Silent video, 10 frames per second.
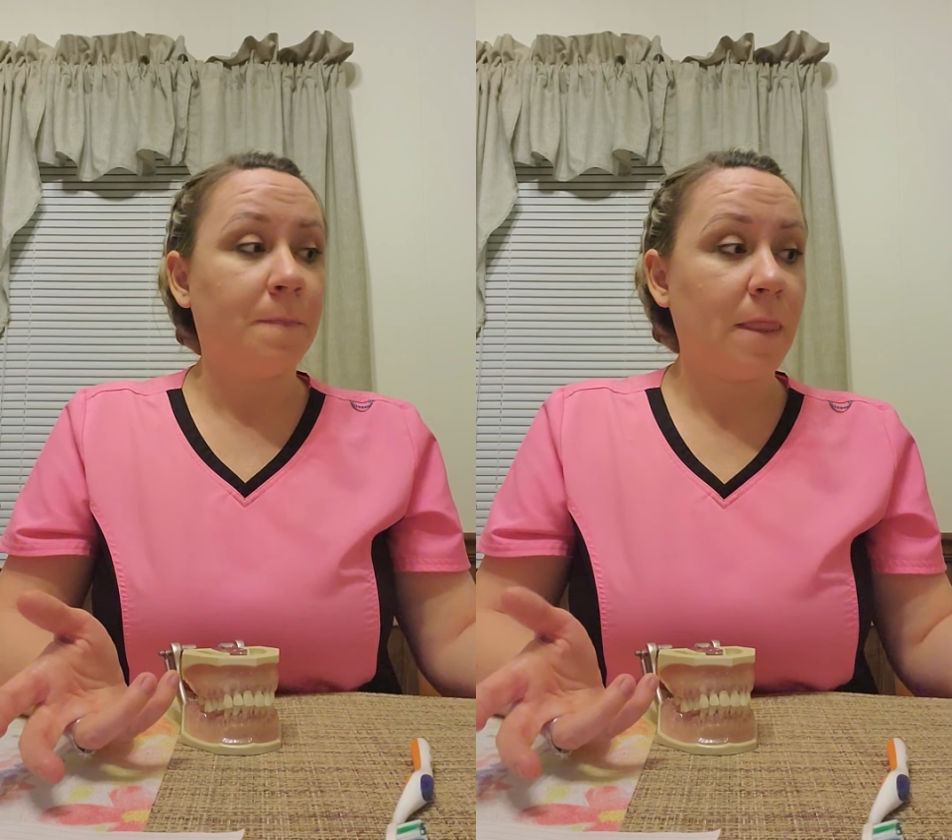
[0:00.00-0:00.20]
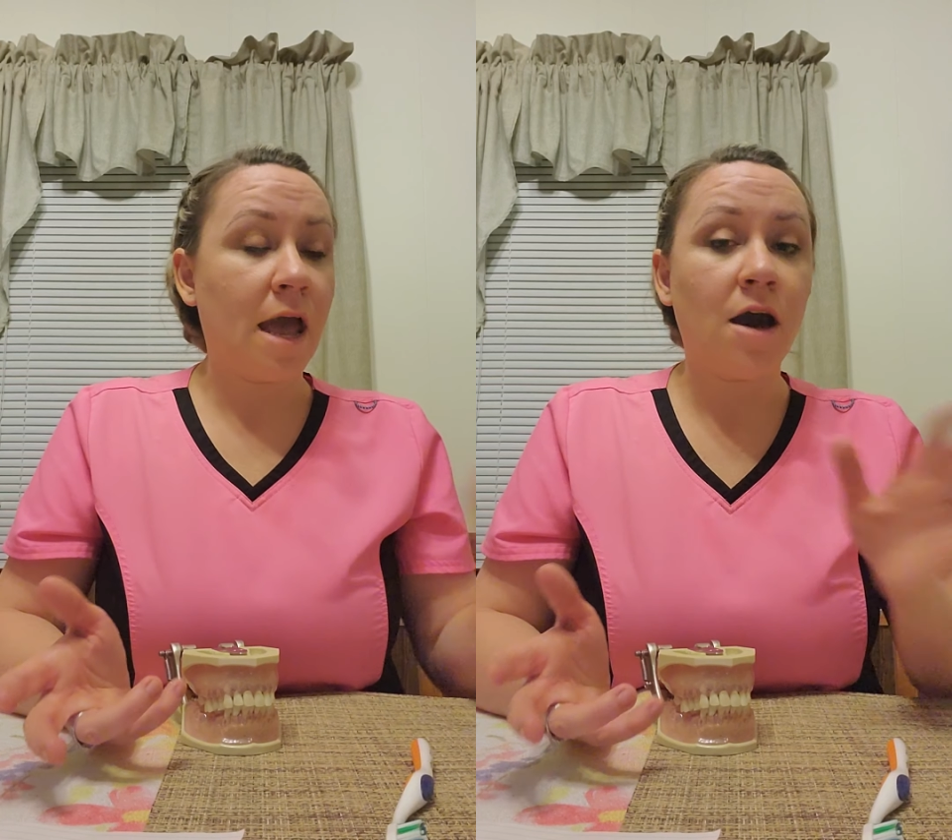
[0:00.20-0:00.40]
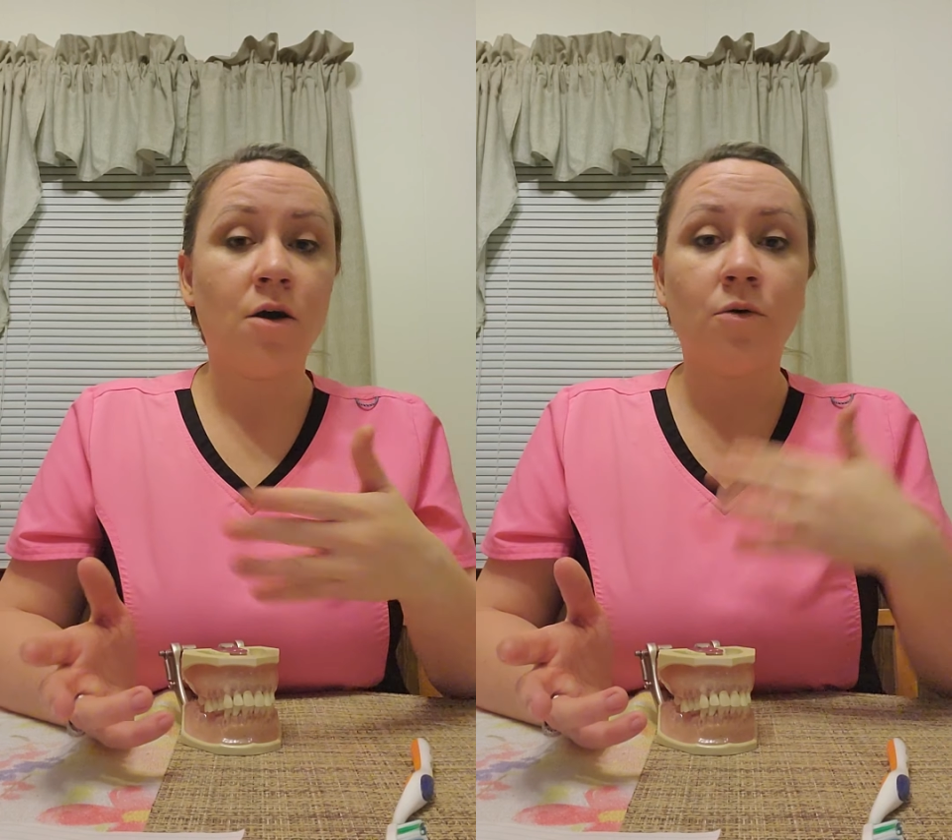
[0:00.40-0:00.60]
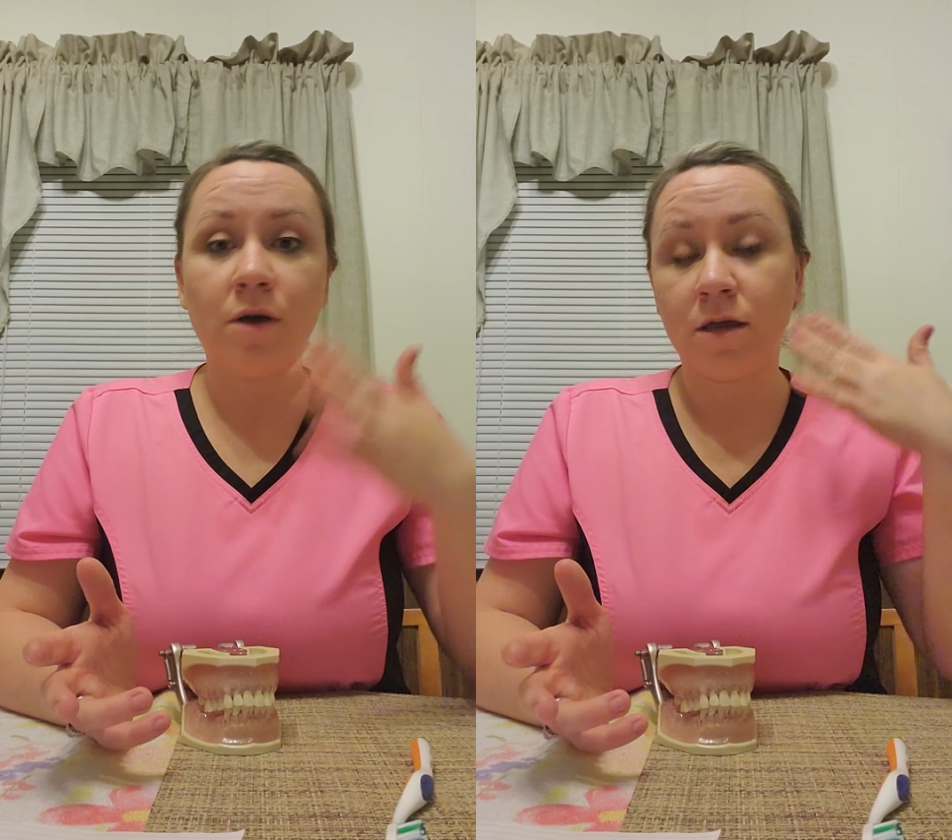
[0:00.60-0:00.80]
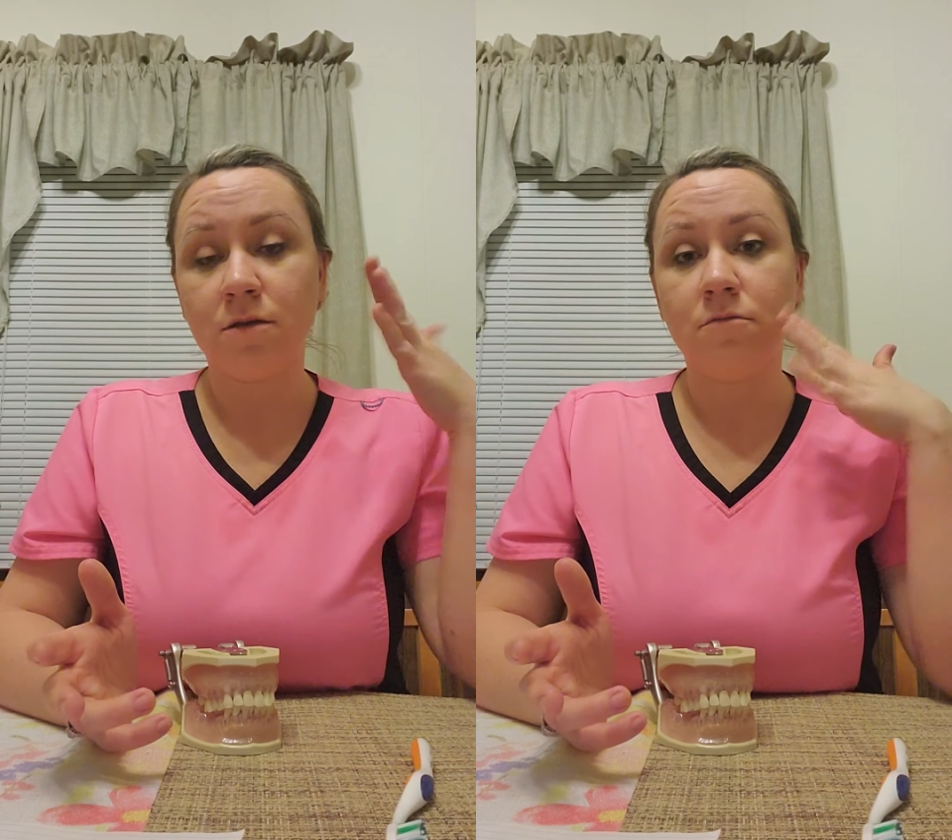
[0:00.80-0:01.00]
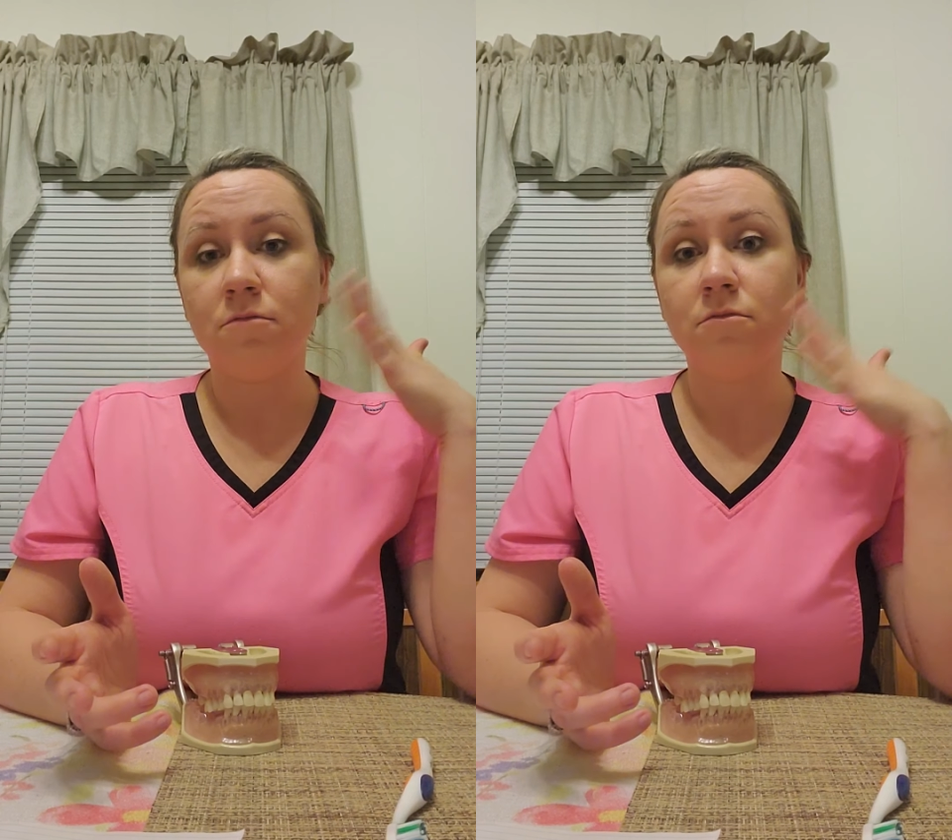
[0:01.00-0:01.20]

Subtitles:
how it